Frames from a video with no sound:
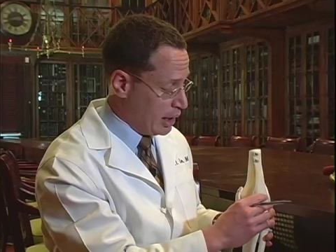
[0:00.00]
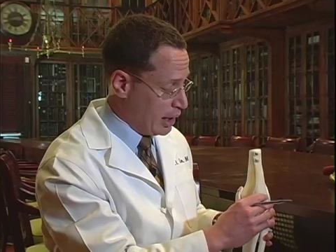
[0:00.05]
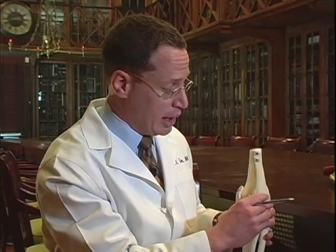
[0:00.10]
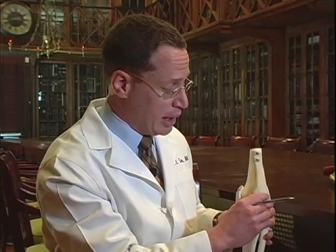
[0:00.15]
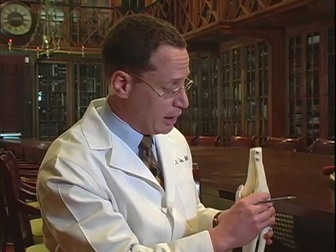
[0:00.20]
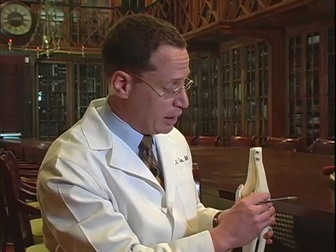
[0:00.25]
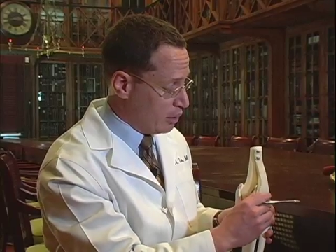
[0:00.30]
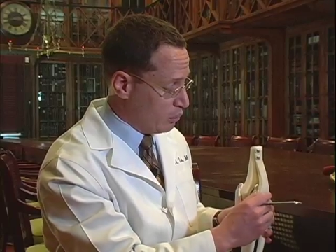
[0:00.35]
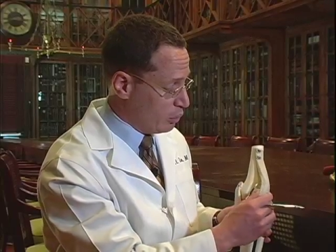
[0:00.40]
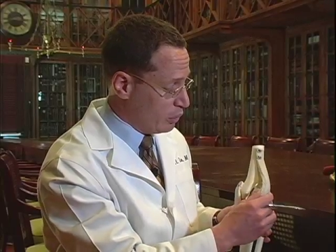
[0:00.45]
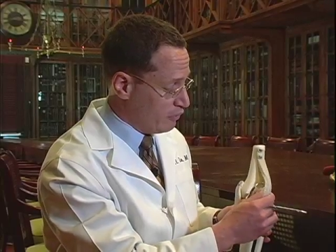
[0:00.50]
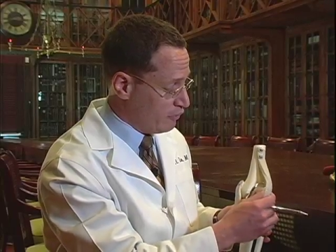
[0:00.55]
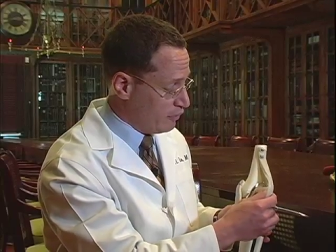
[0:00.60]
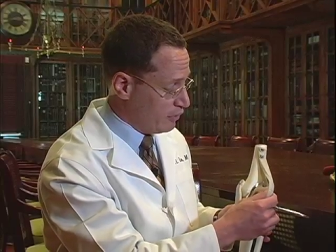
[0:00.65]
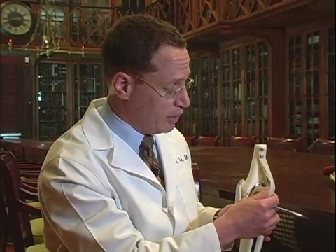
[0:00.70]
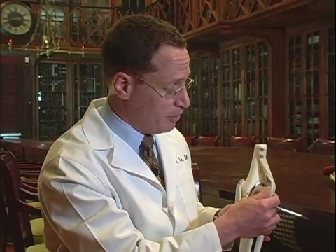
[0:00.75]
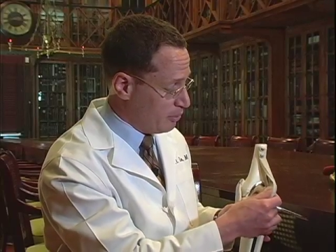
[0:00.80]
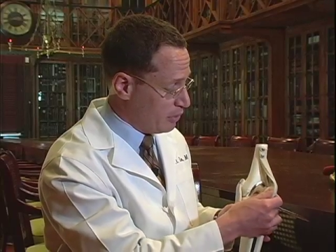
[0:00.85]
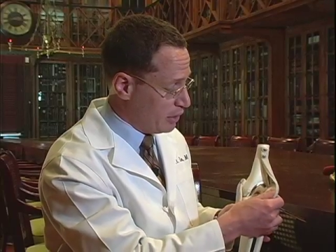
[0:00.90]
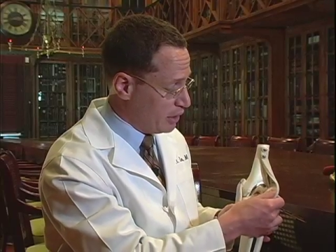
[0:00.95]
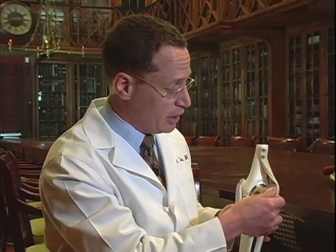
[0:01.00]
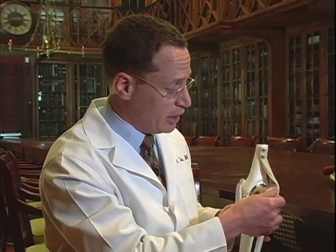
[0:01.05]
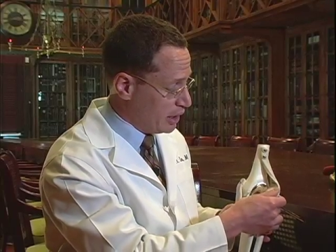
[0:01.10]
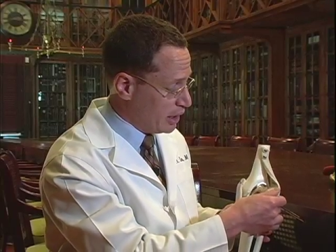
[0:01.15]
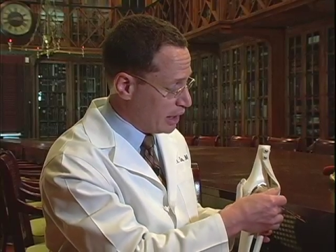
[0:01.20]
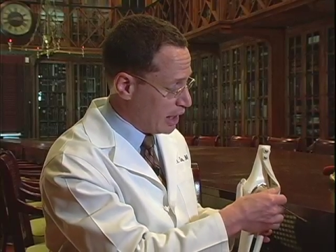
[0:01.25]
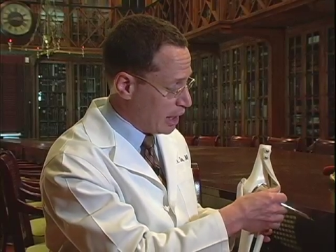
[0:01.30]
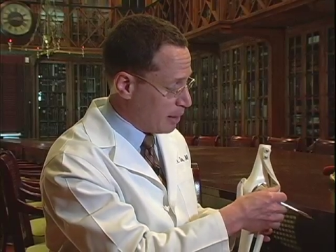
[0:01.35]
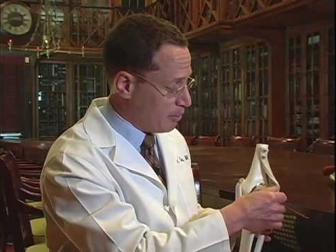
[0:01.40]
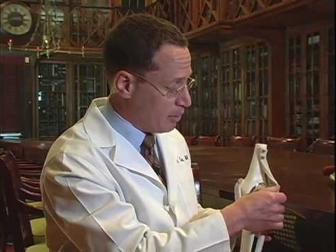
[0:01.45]
and then we flip the
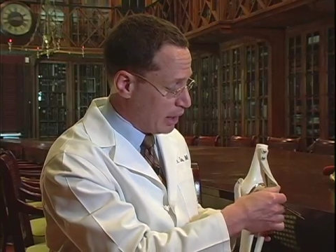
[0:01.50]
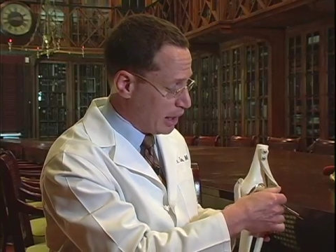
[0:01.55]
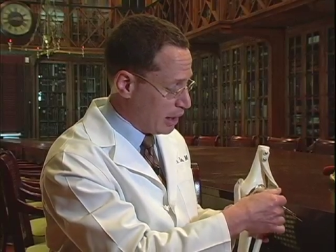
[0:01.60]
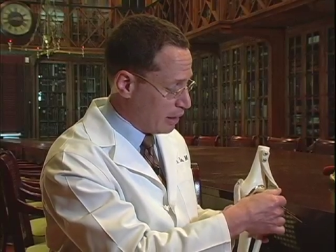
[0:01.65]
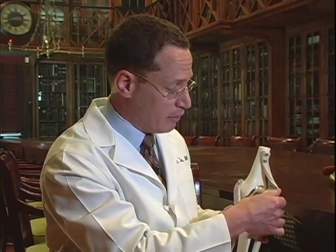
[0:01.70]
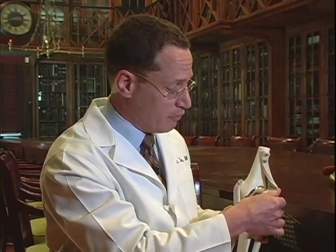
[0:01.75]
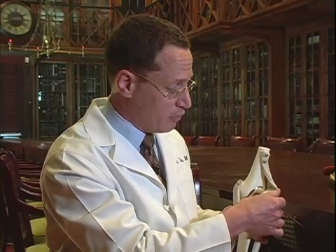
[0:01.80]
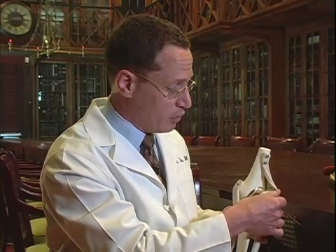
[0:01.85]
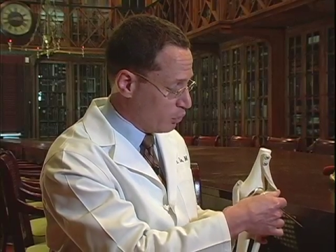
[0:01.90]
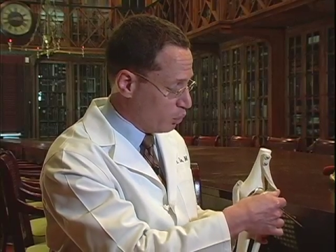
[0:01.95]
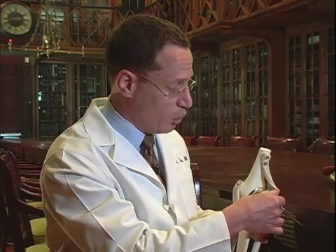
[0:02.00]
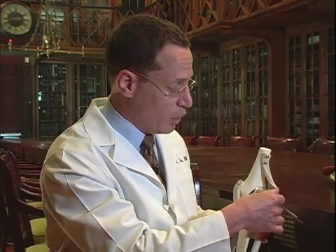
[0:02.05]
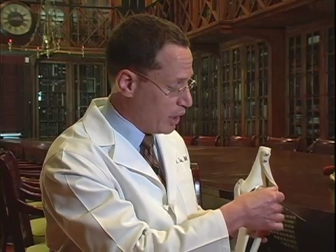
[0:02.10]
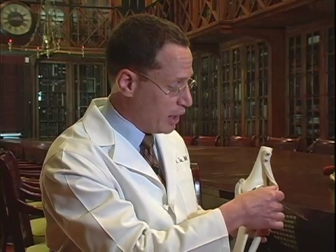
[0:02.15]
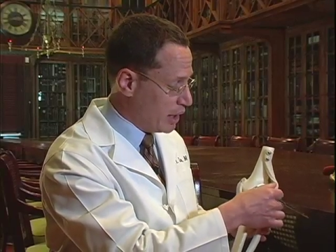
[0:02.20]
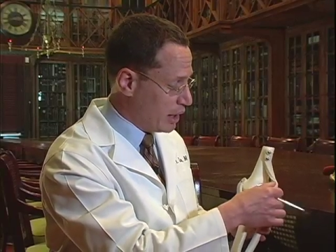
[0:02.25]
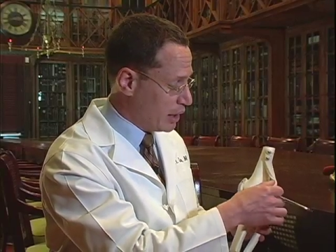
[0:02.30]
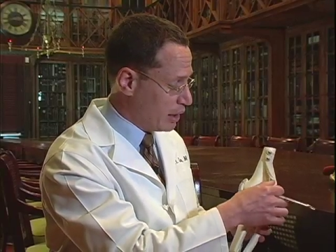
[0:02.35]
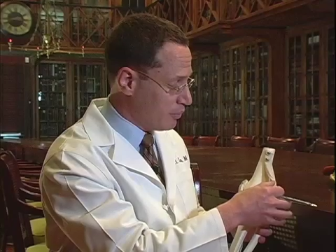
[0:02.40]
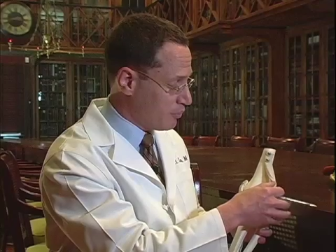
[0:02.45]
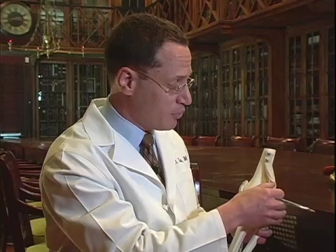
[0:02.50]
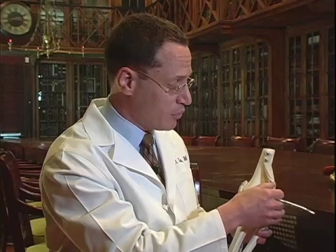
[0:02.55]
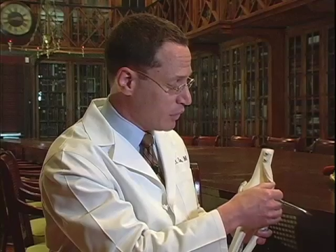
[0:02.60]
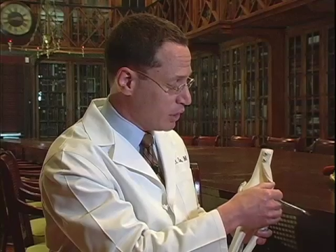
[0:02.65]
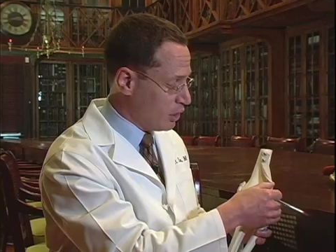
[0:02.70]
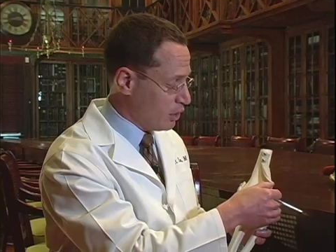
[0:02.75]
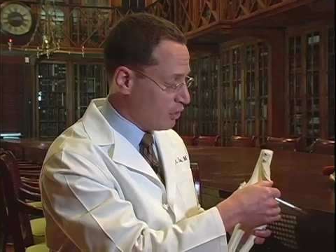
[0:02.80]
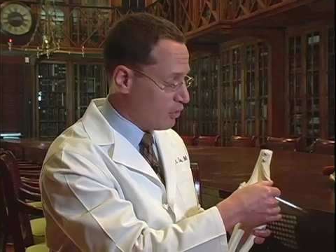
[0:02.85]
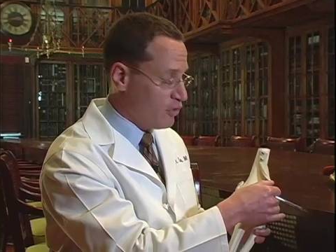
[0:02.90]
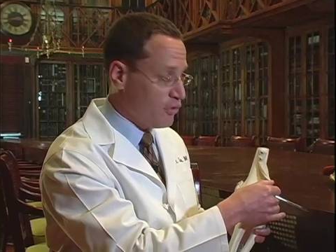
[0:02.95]
kneecap out of the way
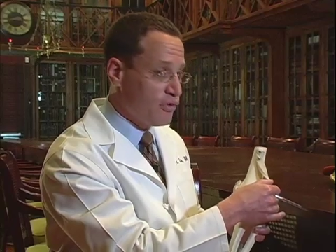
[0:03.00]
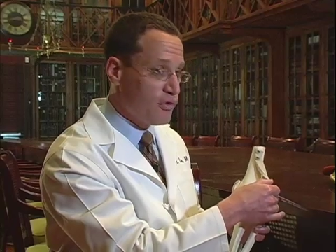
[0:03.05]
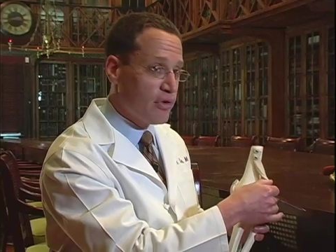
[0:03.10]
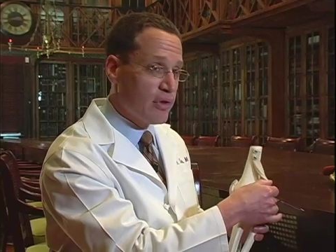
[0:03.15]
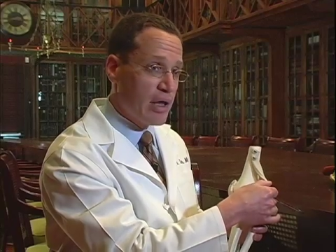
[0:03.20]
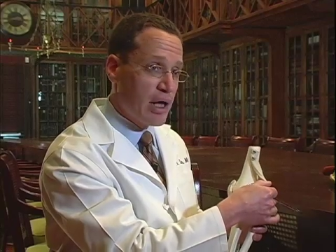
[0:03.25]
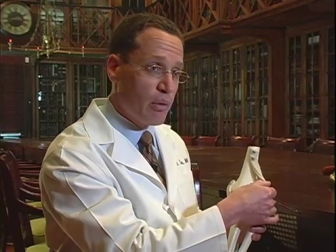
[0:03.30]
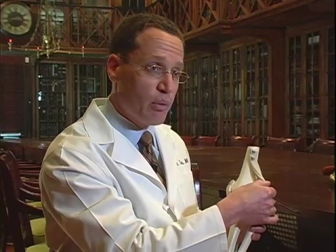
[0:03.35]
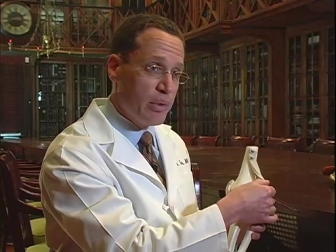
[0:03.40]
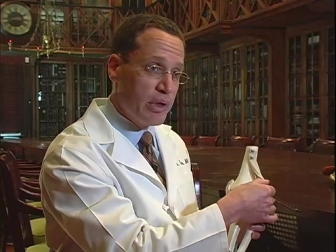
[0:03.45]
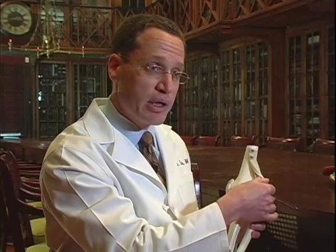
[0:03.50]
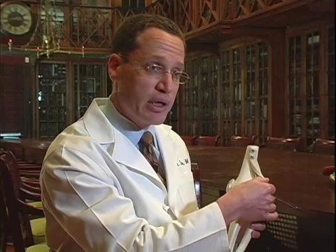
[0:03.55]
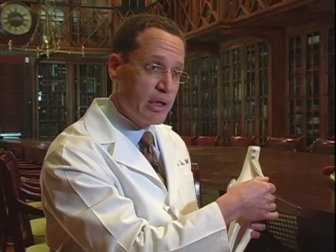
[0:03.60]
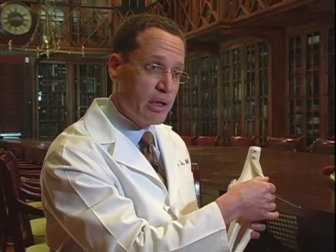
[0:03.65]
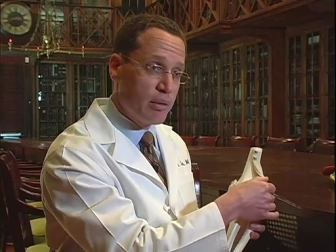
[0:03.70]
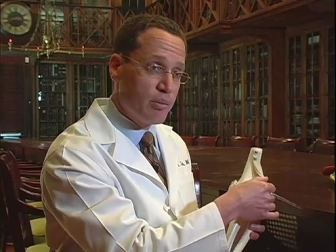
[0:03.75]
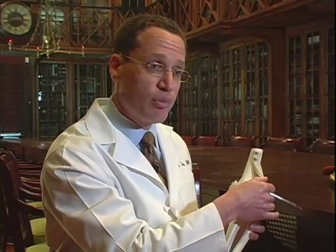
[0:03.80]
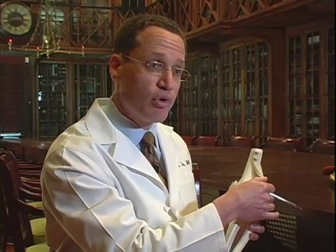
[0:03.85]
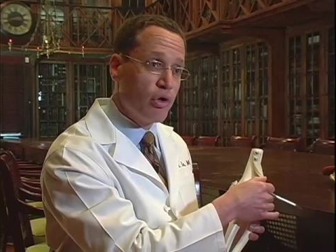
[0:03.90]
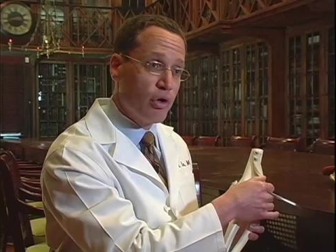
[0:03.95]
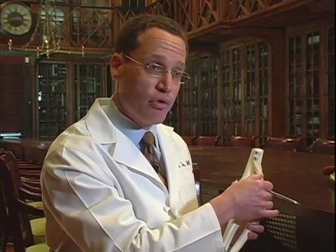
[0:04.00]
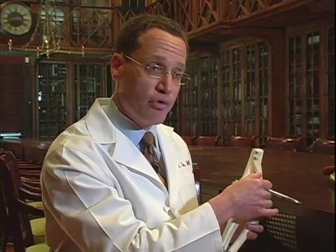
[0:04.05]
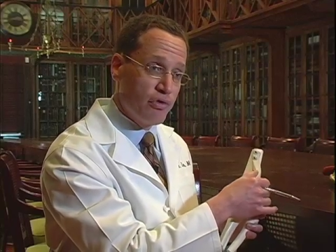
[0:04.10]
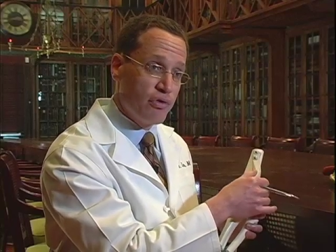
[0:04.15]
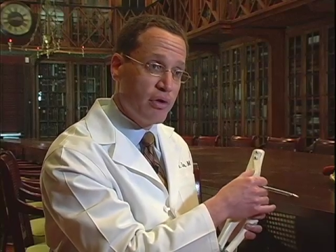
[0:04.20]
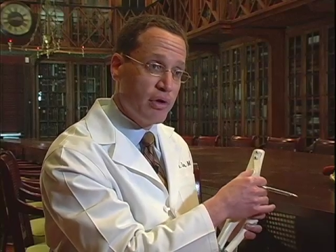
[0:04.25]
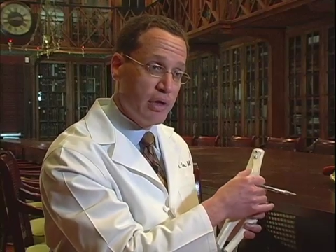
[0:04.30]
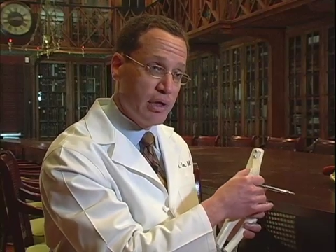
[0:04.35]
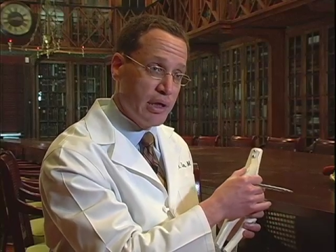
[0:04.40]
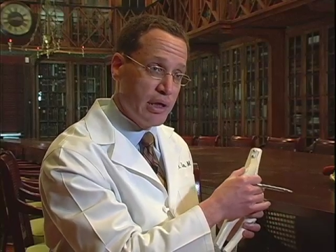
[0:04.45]
so that we can approach
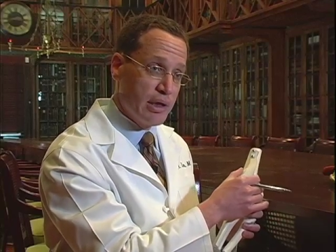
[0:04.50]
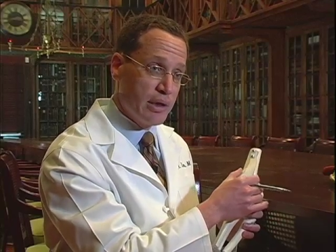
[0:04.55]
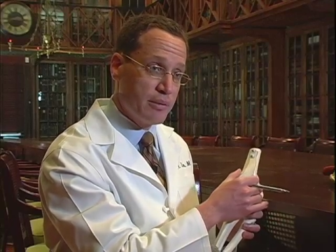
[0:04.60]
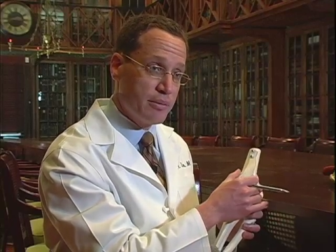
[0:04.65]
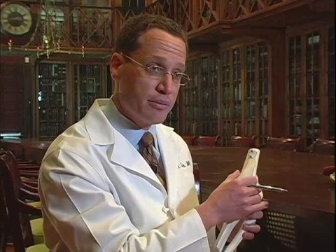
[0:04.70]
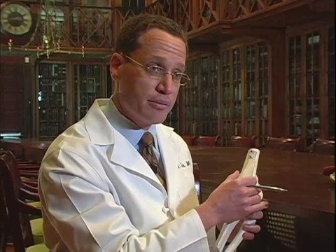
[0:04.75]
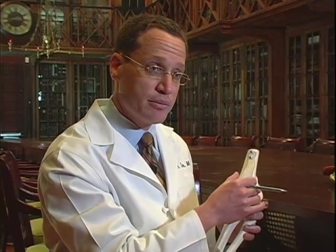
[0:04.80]
the knee.